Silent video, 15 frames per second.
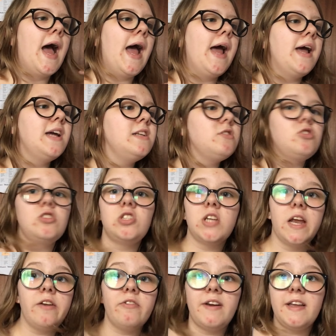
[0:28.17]
and just
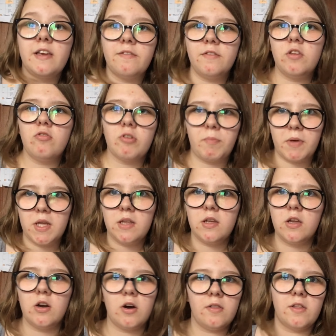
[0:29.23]
genuinely giving your
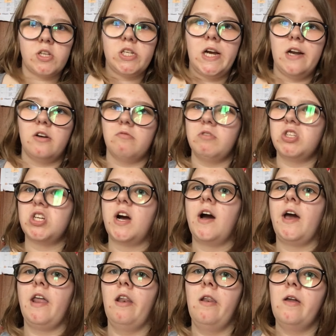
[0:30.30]
opinion on the channel, which
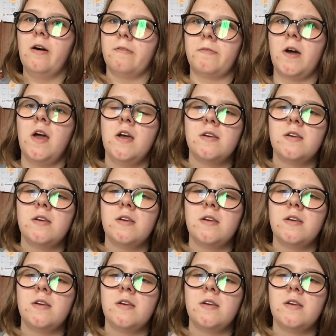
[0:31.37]
I love.